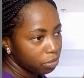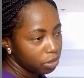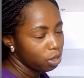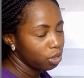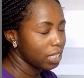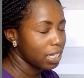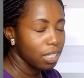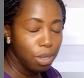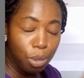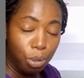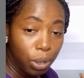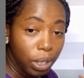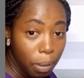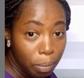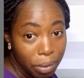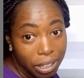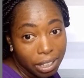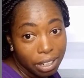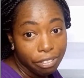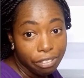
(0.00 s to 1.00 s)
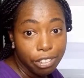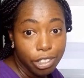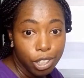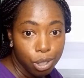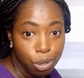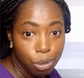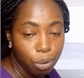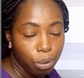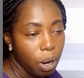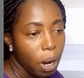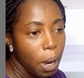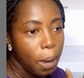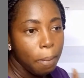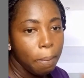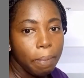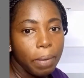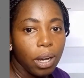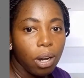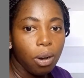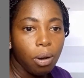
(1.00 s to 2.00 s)
just throw them in the fridge. No,
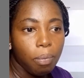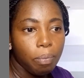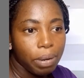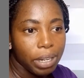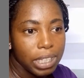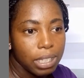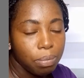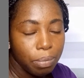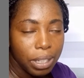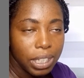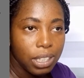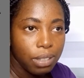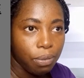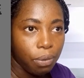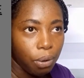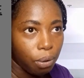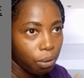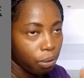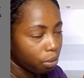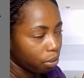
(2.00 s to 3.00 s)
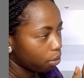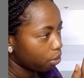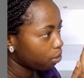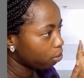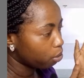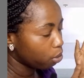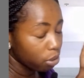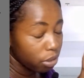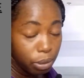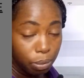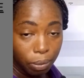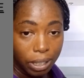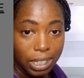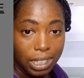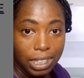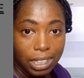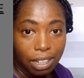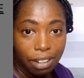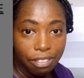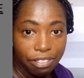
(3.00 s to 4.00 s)
make compartments for those ones
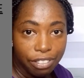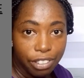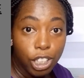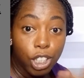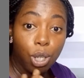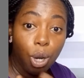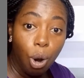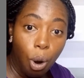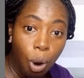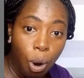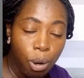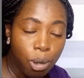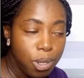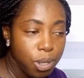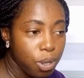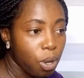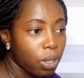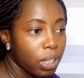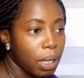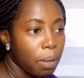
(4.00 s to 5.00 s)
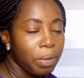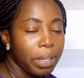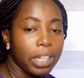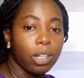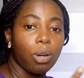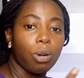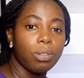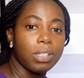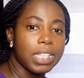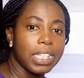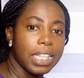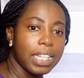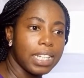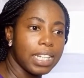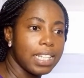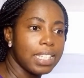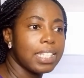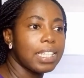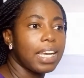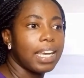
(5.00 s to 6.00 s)
in the fridge, or store them in
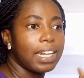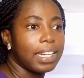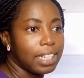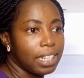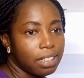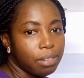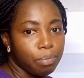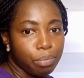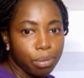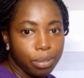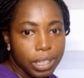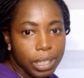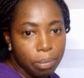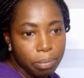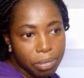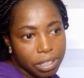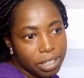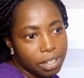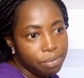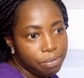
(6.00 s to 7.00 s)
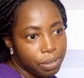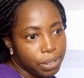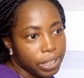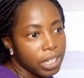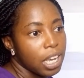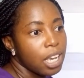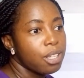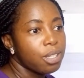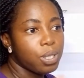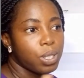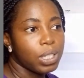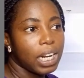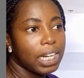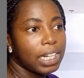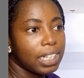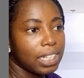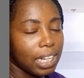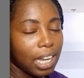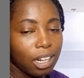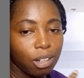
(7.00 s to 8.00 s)
containers and then put them in the fridge, so
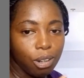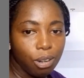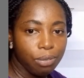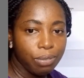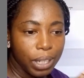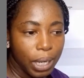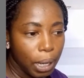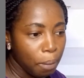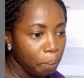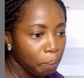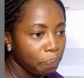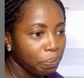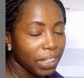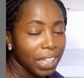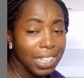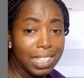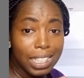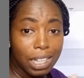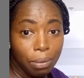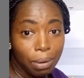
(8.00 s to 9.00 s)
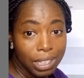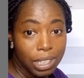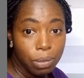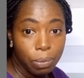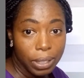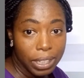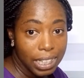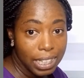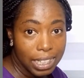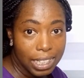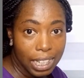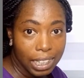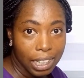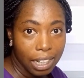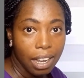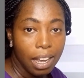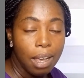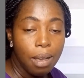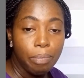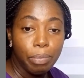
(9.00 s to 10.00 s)
that none of them interact with each other,
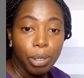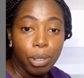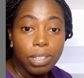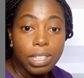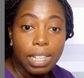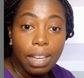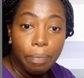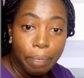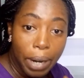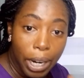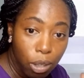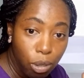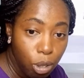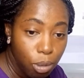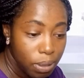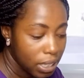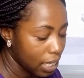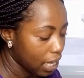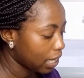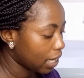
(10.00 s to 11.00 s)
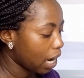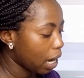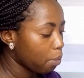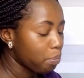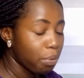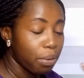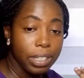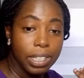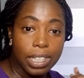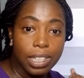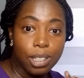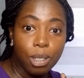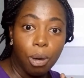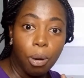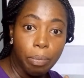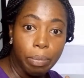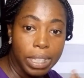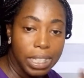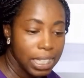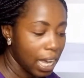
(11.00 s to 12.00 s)
because the microbes that are present
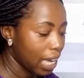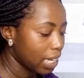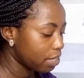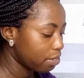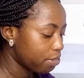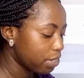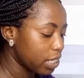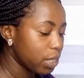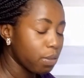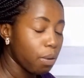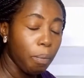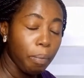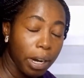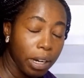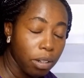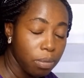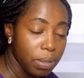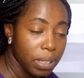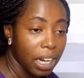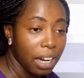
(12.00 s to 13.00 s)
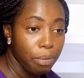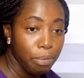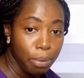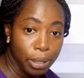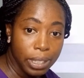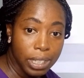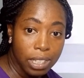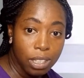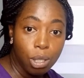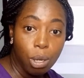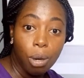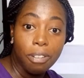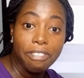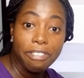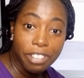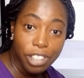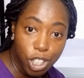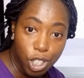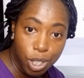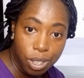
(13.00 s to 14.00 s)
on meat are different from microbes that are present on
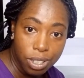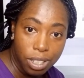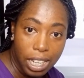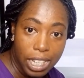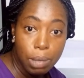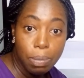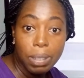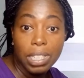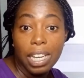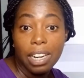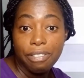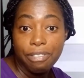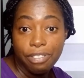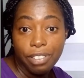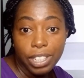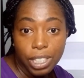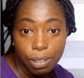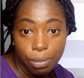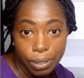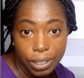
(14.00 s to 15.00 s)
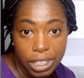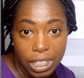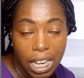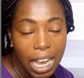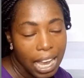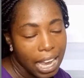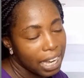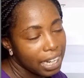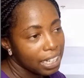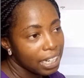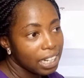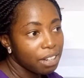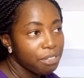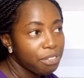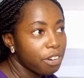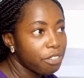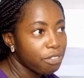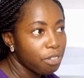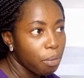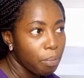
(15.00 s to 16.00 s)
fish, especially fresh fish, and they are
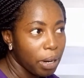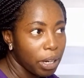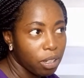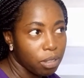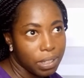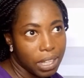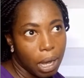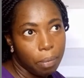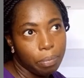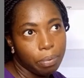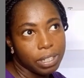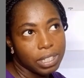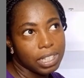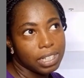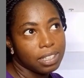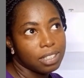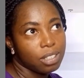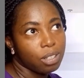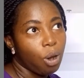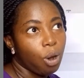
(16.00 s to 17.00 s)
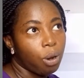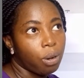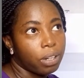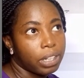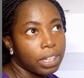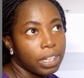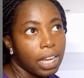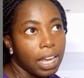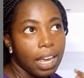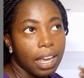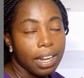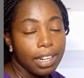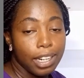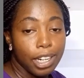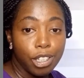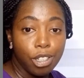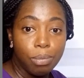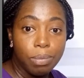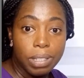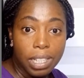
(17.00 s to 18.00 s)
different from microbes that are present on
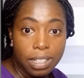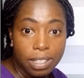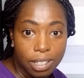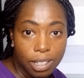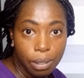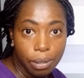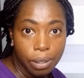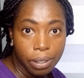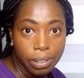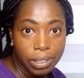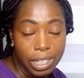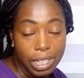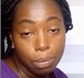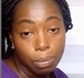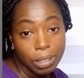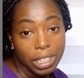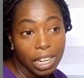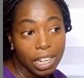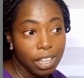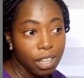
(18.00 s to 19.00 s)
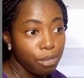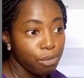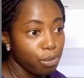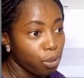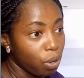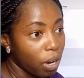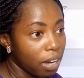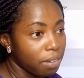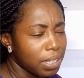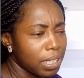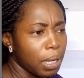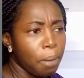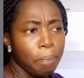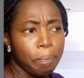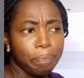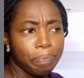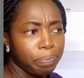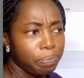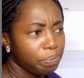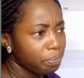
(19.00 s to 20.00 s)
legumes and cereals, especially if you have
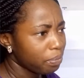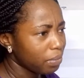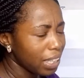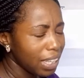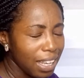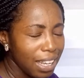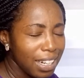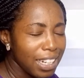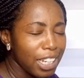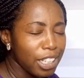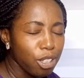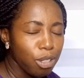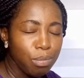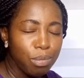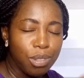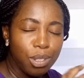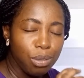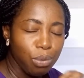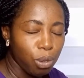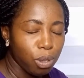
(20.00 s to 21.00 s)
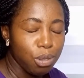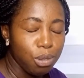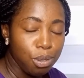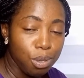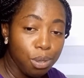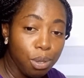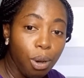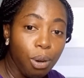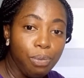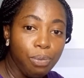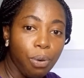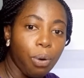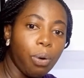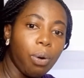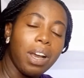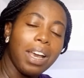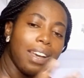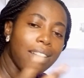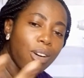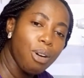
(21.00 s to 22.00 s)
some legumes you want to store for
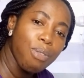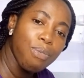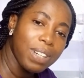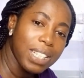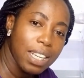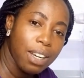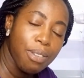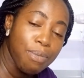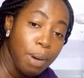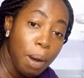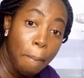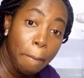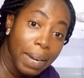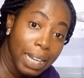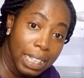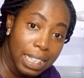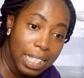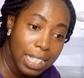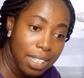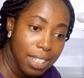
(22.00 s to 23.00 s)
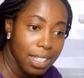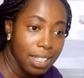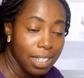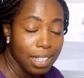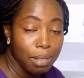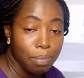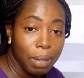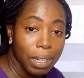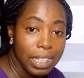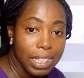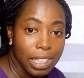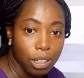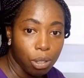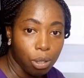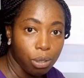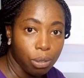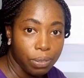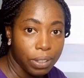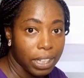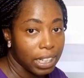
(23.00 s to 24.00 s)
over months, 6 months, and
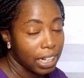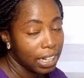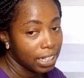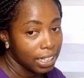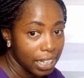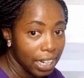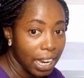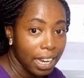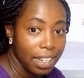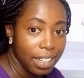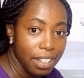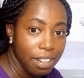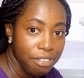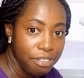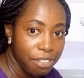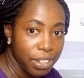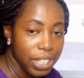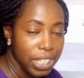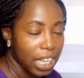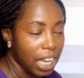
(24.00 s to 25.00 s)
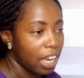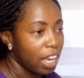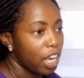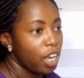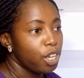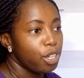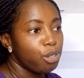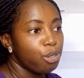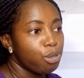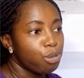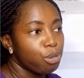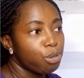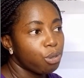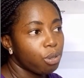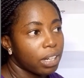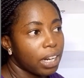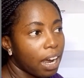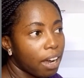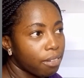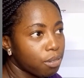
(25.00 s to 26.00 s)
all of that, and they are in the freezer. You do
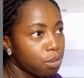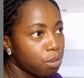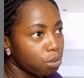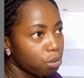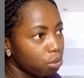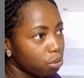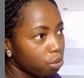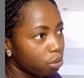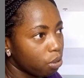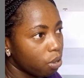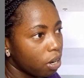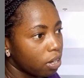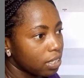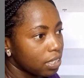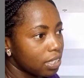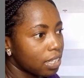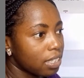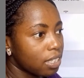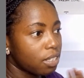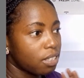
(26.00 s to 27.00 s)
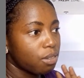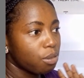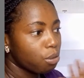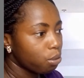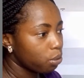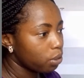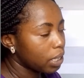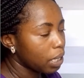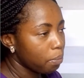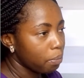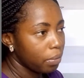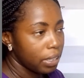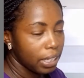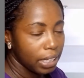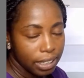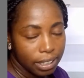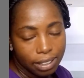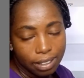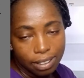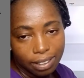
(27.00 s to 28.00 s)
not have to just throw them
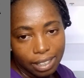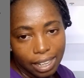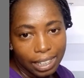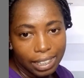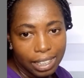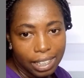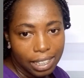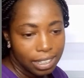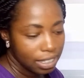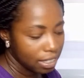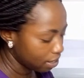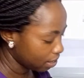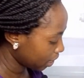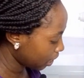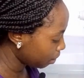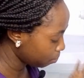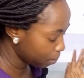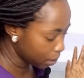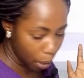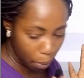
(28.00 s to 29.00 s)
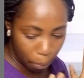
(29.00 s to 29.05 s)
in like that. You